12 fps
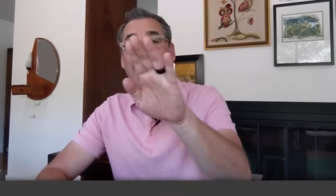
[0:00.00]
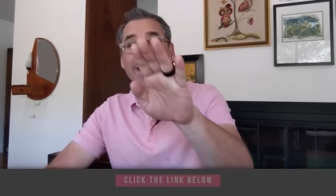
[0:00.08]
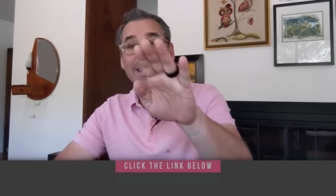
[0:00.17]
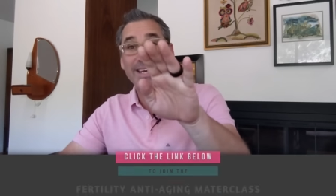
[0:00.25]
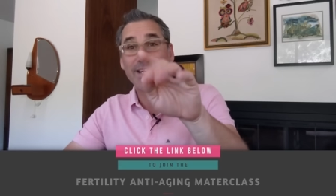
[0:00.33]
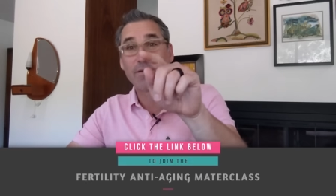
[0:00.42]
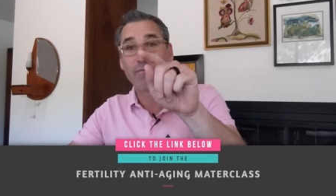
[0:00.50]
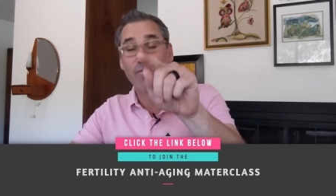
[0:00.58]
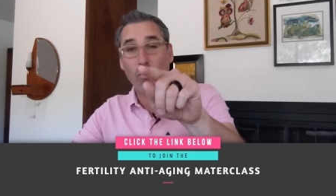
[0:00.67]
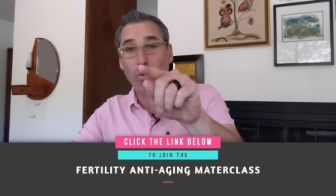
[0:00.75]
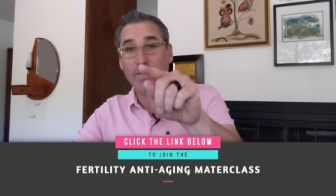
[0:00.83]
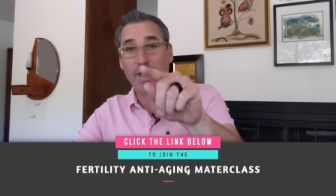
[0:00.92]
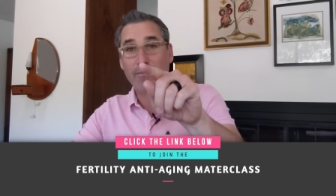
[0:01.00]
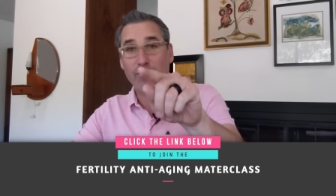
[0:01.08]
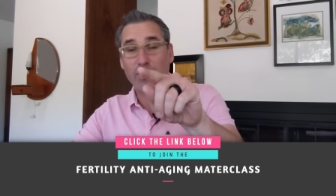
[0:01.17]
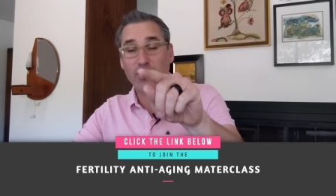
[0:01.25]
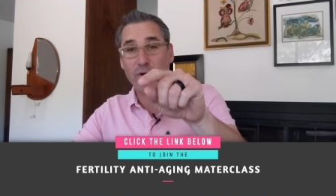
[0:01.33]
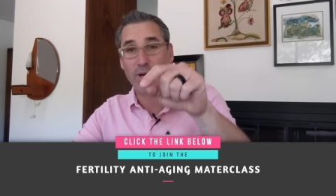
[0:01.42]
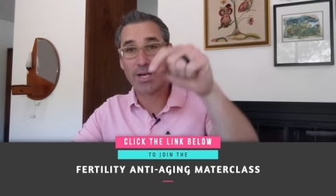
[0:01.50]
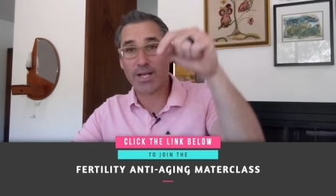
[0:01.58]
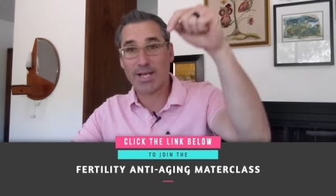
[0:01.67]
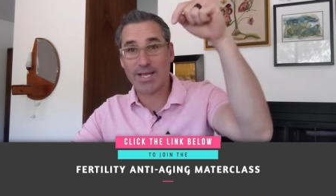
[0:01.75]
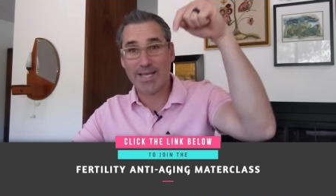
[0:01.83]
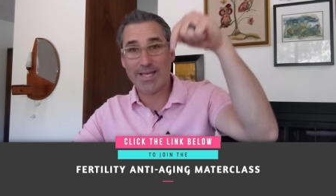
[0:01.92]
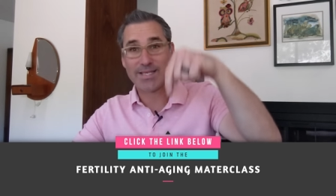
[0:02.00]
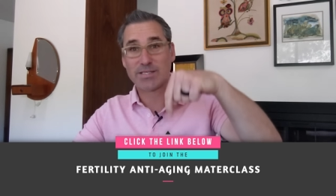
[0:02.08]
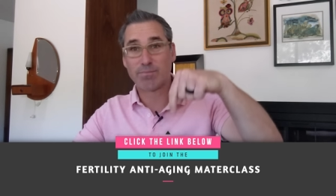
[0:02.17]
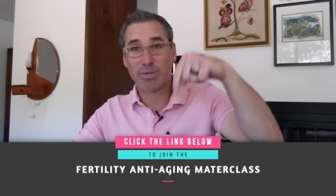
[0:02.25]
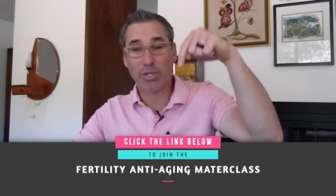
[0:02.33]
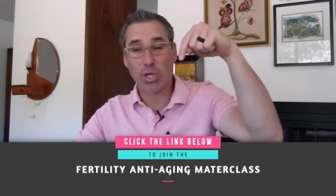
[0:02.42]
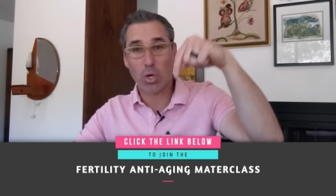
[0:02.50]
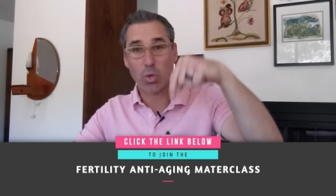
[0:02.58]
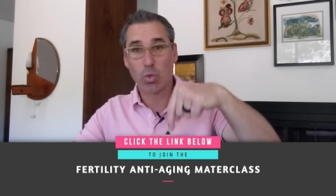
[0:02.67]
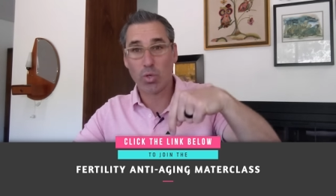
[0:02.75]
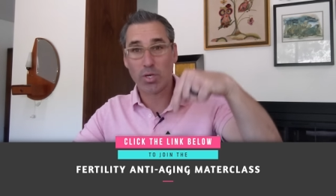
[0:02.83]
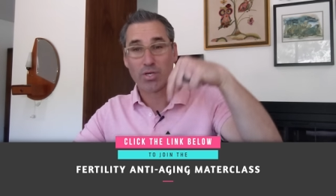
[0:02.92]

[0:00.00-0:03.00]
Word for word: The link for that free training is below.